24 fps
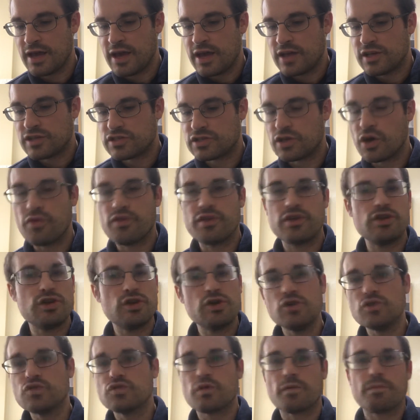So the
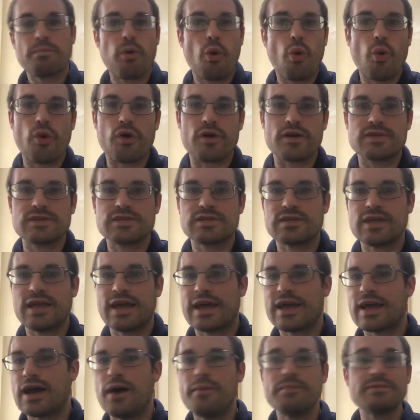news report,
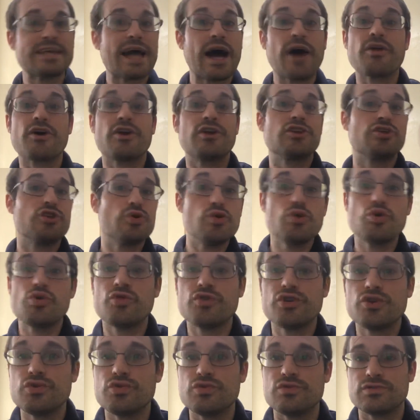it comes out on Google
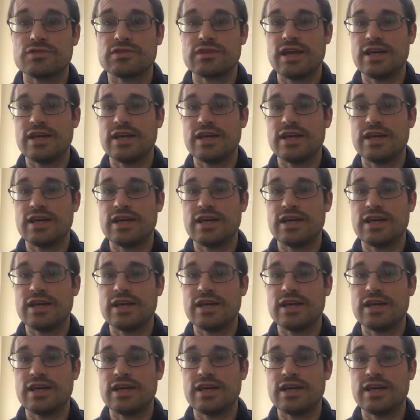News.